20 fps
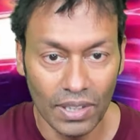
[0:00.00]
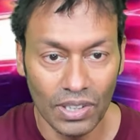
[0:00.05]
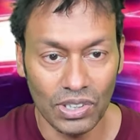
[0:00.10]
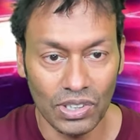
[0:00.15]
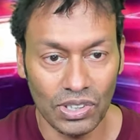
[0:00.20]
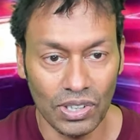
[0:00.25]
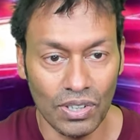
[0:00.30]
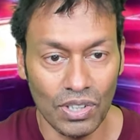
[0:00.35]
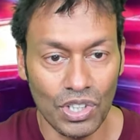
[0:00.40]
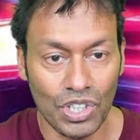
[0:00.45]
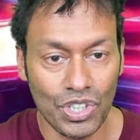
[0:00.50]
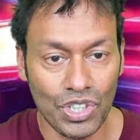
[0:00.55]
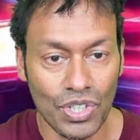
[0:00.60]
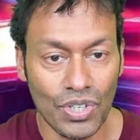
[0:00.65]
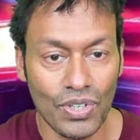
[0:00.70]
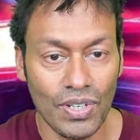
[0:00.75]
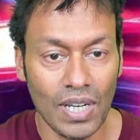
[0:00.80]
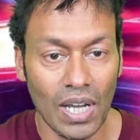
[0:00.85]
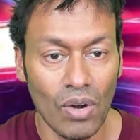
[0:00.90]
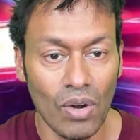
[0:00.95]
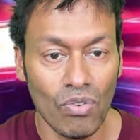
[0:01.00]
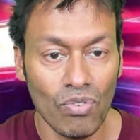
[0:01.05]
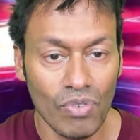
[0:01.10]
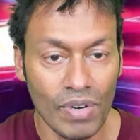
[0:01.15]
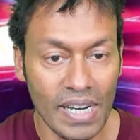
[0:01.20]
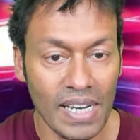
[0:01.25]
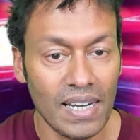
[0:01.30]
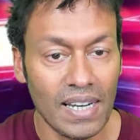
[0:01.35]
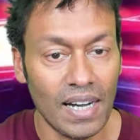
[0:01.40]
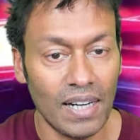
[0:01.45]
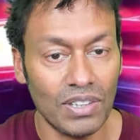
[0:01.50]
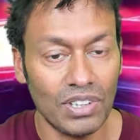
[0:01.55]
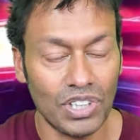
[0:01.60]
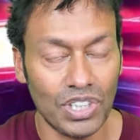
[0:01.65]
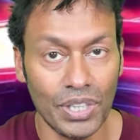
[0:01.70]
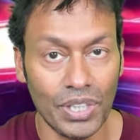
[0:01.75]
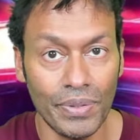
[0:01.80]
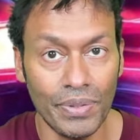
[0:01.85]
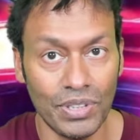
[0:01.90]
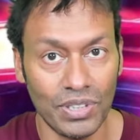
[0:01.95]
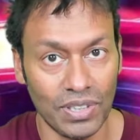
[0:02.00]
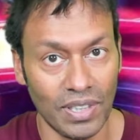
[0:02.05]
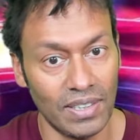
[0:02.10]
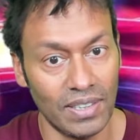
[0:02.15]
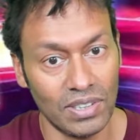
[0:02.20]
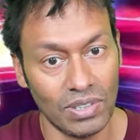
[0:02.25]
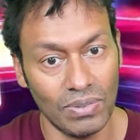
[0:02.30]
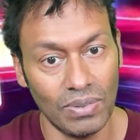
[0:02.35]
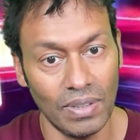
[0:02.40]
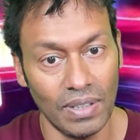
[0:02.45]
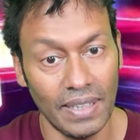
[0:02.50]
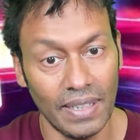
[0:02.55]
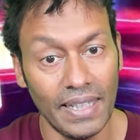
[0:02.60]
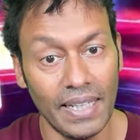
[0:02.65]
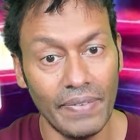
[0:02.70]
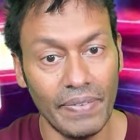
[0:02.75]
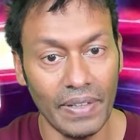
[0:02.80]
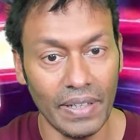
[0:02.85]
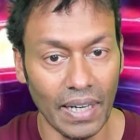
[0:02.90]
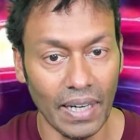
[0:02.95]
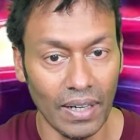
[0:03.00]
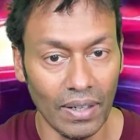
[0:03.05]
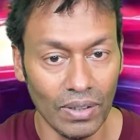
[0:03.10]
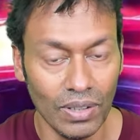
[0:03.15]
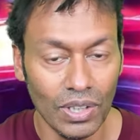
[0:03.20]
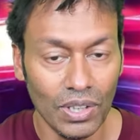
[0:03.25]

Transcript: So the studio recut Suicide Squad, here we go,